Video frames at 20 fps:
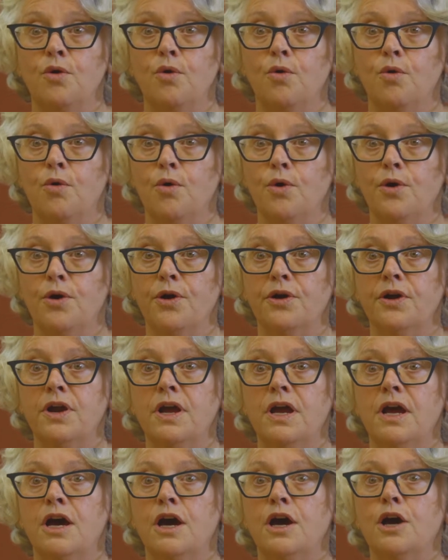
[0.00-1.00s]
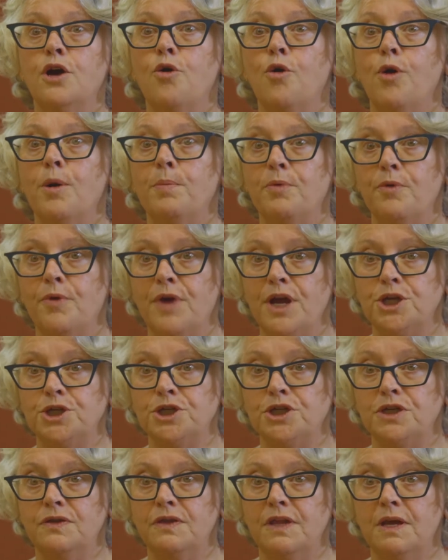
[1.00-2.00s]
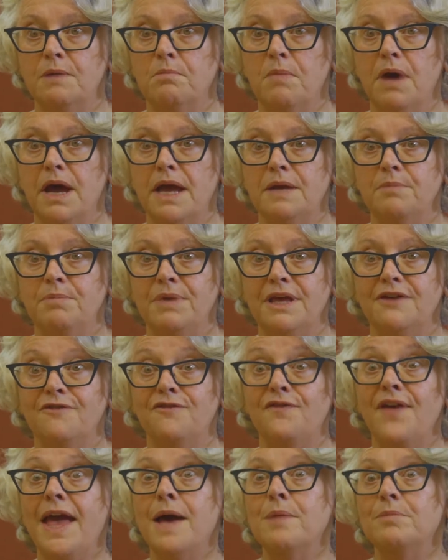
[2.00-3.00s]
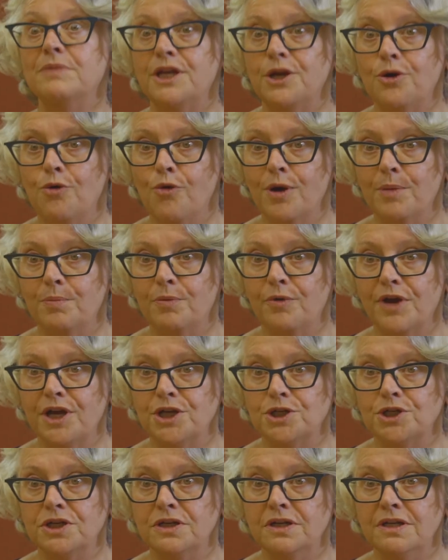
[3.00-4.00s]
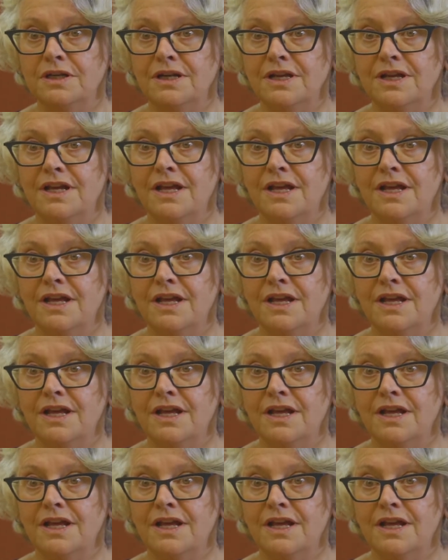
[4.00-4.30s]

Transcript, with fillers: or a corporation that might be a family corporation